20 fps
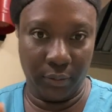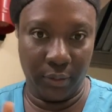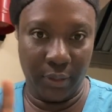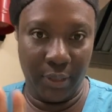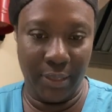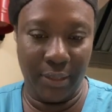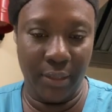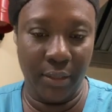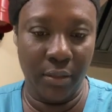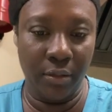
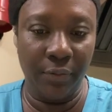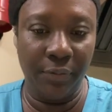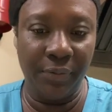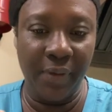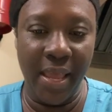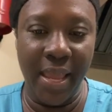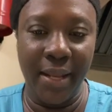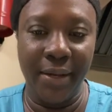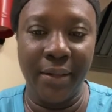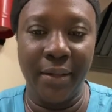This is the
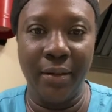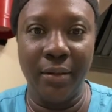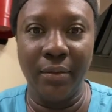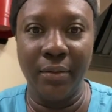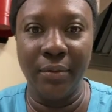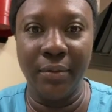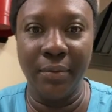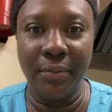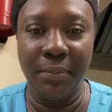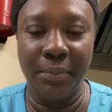
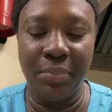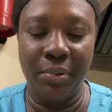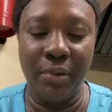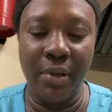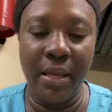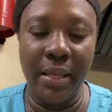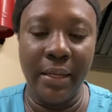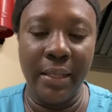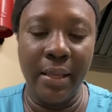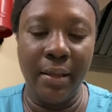final
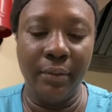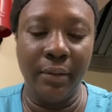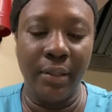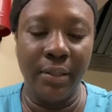product.